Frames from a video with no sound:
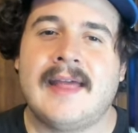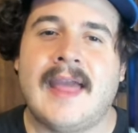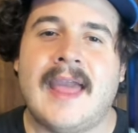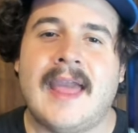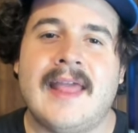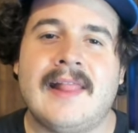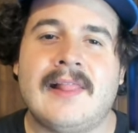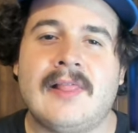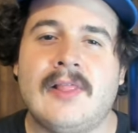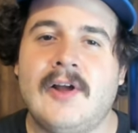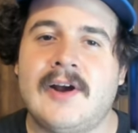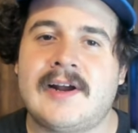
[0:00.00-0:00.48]

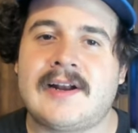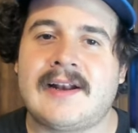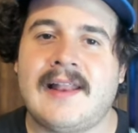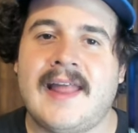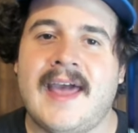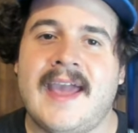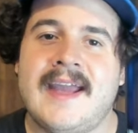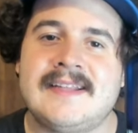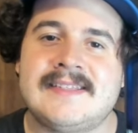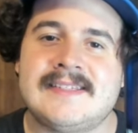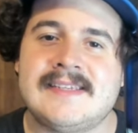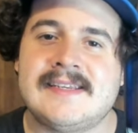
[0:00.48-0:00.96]
It looked
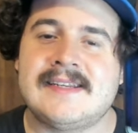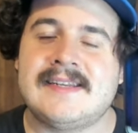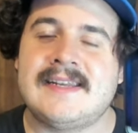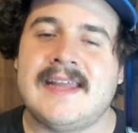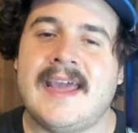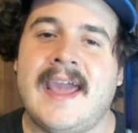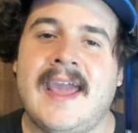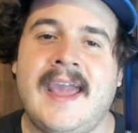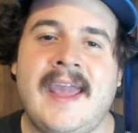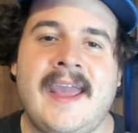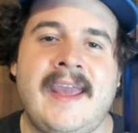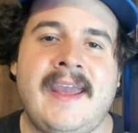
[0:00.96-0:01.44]
like
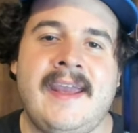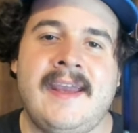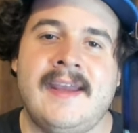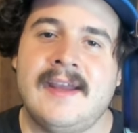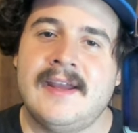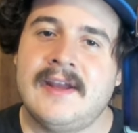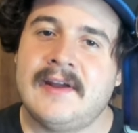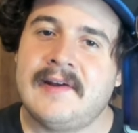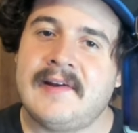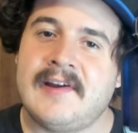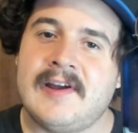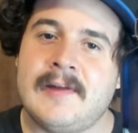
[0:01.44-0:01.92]

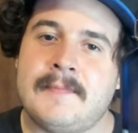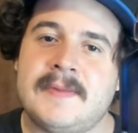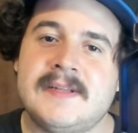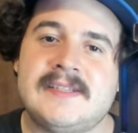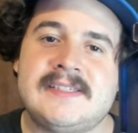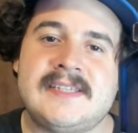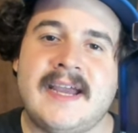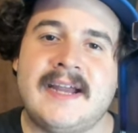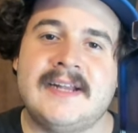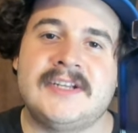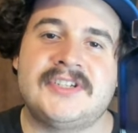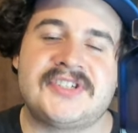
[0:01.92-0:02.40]
today could
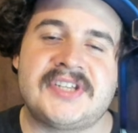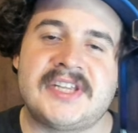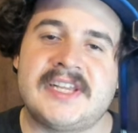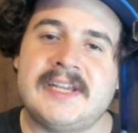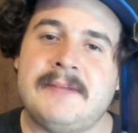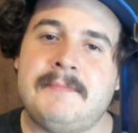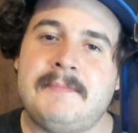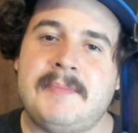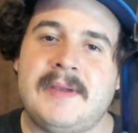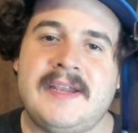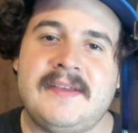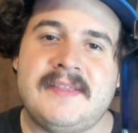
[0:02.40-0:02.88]

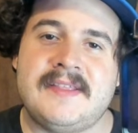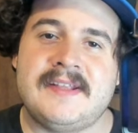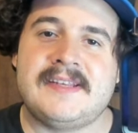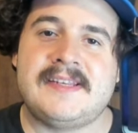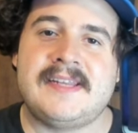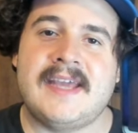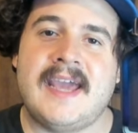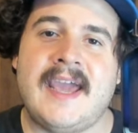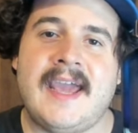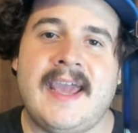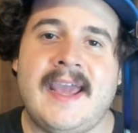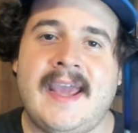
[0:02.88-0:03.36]
potentially be the
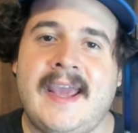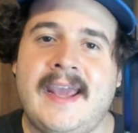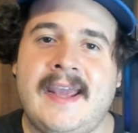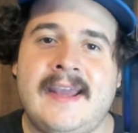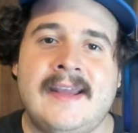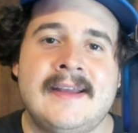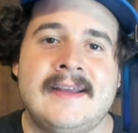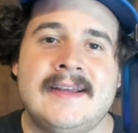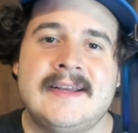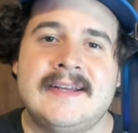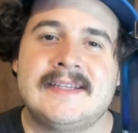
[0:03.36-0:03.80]
day.